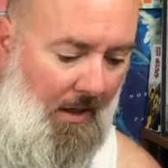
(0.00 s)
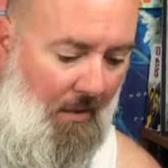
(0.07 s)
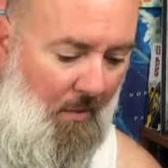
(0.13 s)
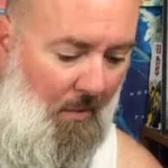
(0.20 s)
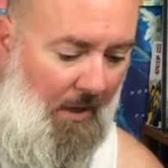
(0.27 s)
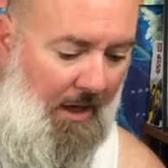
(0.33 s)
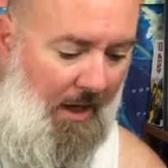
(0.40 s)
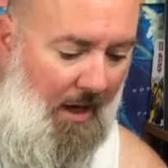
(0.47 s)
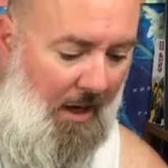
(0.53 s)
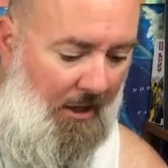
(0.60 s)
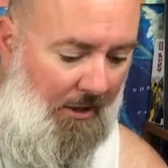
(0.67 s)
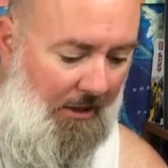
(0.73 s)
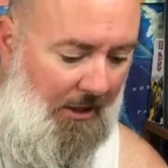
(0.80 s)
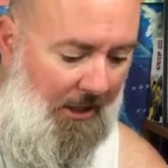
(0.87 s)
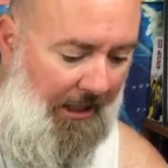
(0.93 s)
we
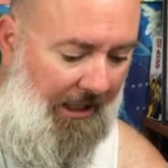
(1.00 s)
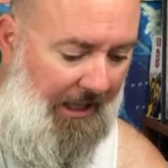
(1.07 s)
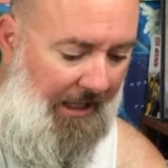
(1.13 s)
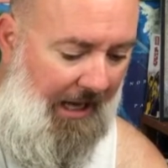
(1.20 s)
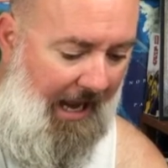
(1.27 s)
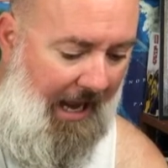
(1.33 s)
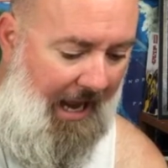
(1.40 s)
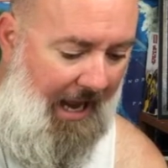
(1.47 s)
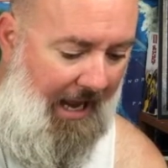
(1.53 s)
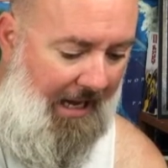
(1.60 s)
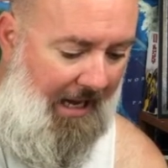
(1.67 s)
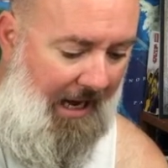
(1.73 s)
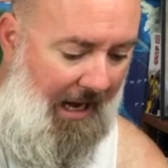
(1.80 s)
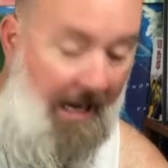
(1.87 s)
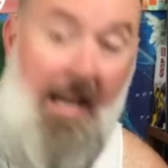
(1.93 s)
are looking at
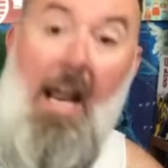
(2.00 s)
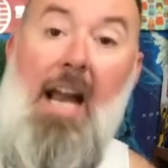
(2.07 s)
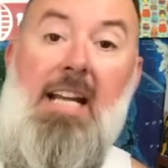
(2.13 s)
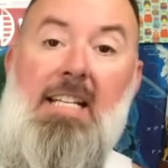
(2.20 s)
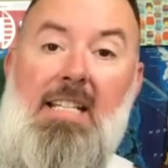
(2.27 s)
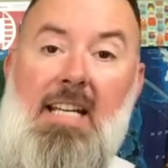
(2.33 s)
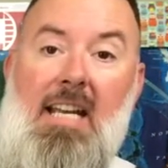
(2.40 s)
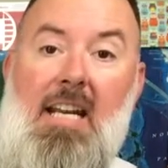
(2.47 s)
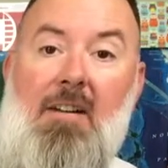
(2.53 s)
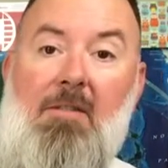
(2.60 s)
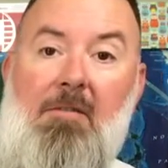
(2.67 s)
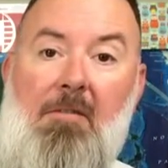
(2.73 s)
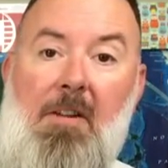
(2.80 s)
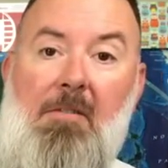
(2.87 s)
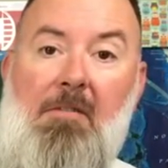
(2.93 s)
a
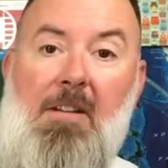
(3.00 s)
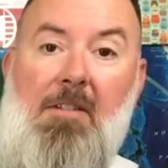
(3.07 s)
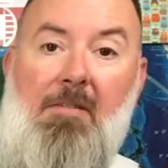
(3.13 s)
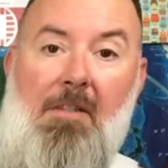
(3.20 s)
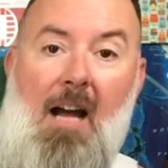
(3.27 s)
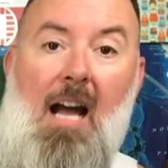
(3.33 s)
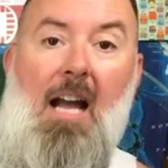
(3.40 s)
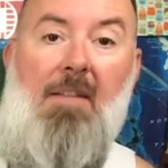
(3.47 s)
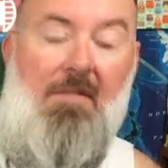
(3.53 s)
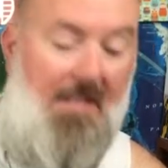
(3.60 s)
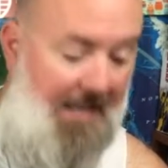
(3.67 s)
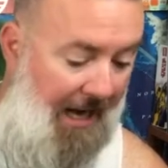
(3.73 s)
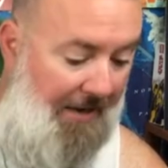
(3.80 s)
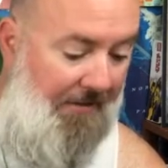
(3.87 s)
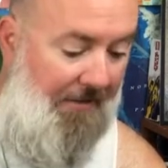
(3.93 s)
1955
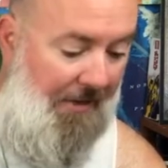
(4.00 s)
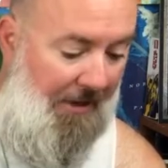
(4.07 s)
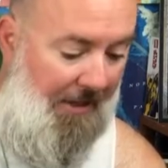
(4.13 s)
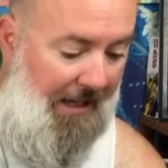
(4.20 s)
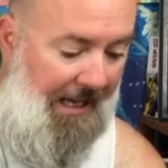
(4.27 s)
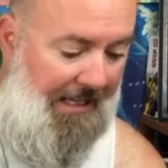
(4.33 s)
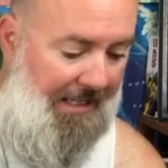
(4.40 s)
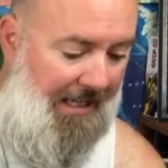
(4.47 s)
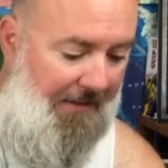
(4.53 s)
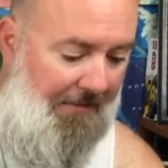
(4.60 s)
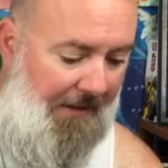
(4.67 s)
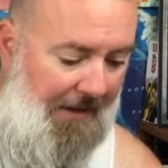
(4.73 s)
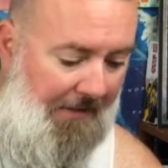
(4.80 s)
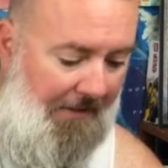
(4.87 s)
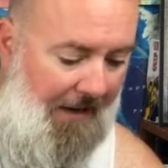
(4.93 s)
Denver.
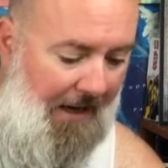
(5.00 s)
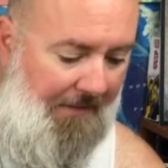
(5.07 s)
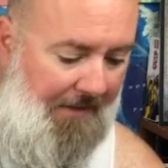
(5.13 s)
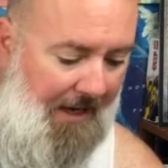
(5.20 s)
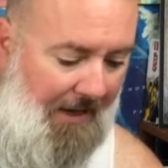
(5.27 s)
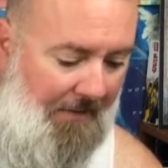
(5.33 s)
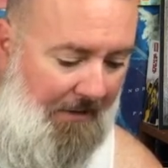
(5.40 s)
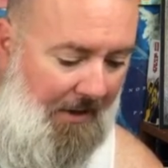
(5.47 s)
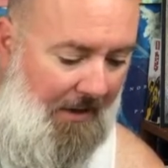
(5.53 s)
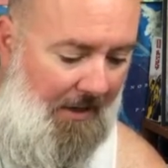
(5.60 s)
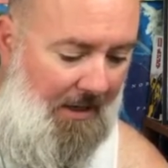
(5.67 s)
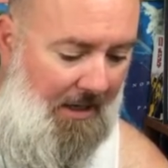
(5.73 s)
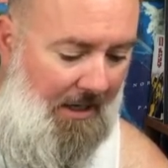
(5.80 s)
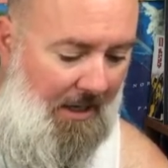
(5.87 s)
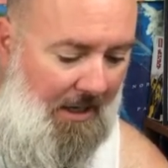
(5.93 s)
1955 Denver.
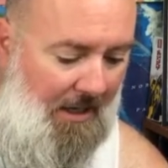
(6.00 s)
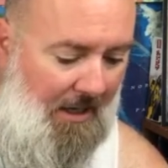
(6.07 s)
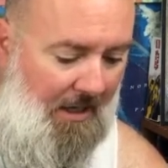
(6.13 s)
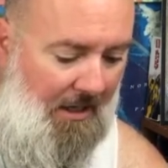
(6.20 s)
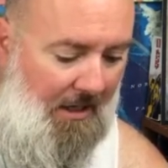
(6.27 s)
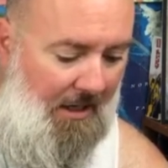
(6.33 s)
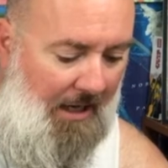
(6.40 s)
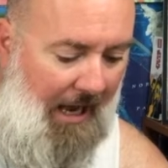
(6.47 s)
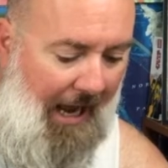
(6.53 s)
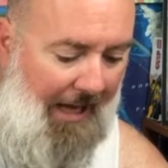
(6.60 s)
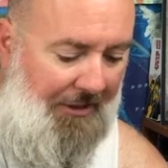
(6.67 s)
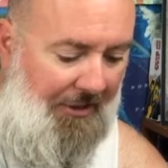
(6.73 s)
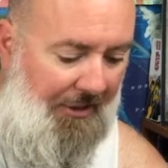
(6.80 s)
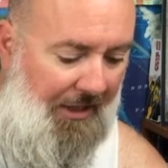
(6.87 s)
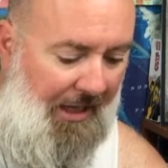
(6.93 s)

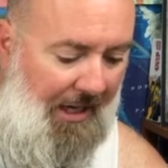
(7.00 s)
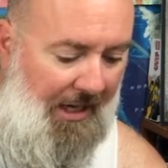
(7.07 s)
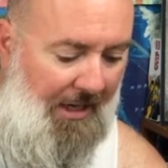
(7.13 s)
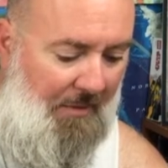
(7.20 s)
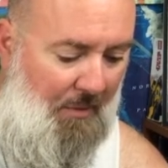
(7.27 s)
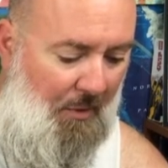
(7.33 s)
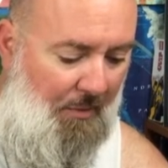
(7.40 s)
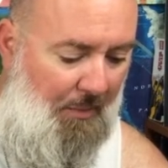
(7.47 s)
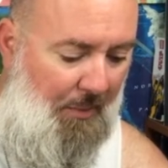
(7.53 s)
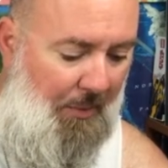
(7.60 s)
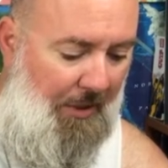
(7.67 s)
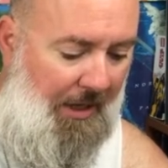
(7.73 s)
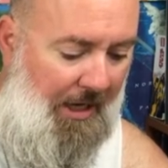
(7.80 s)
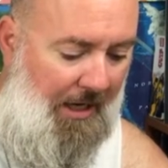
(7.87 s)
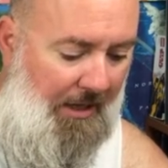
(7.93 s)
Actually in
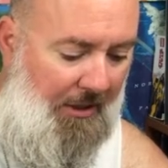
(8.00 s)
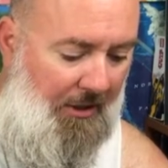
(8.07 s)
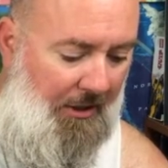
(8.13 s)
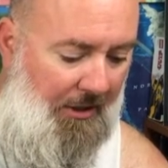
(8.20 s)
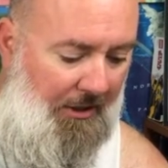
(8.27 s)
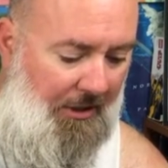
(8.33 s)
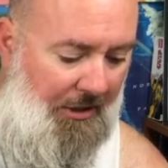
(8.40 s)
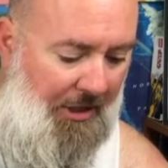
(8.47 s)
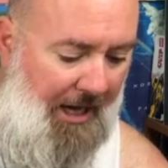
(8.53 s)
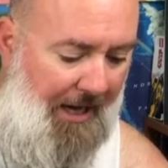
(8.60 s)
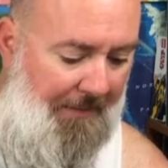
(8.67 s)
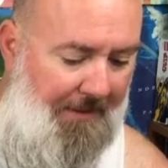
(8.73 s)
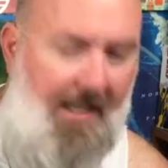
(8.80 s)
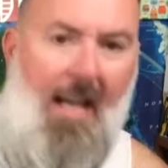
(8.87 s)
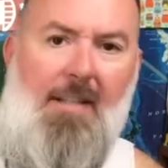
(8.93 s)
pretty good
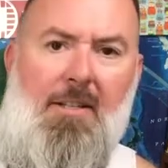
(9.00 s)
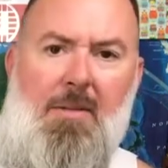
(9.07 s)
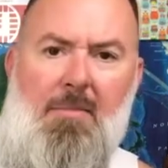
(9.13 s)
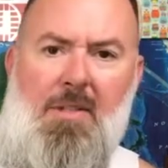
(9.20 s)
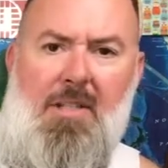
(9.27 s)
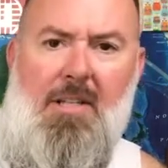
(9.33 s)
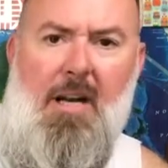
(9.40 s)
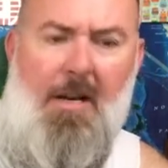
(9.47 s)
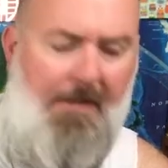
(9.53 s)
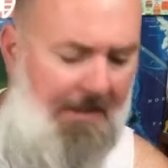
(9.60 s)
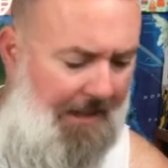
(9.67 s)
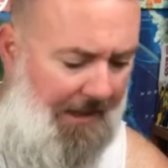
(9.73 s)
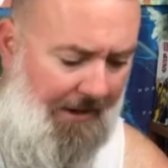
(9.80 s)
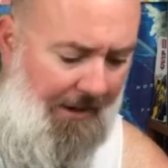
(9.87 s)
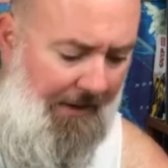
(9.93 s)
shape. It's got some scuffs
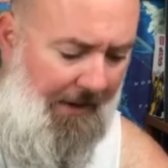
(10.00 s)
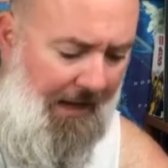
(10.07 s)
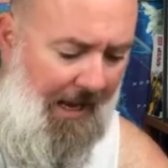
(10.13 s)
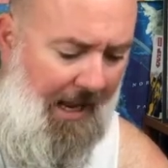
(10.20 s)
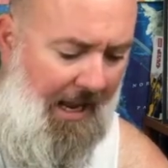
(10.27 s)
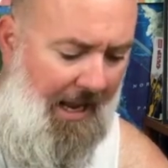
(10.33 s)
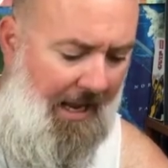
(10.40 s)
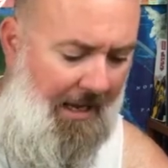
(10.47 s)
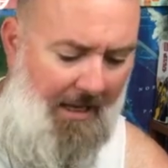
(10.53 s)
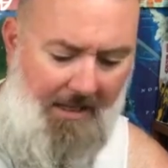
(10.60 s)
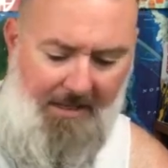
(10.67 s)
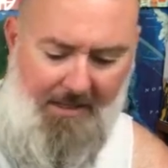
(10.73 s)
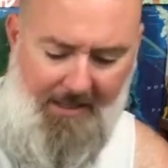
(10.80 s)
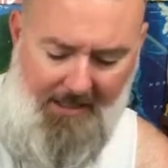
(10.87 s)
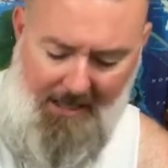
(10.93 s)
there on the N
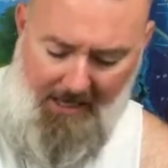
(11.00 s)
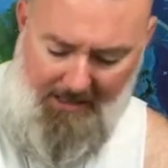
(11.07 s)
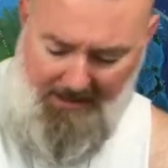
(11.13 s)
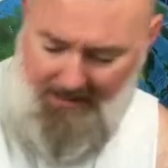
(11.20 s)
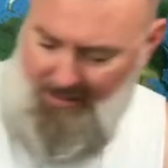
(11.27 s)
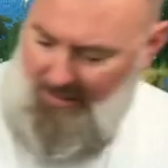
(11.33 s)
in cent.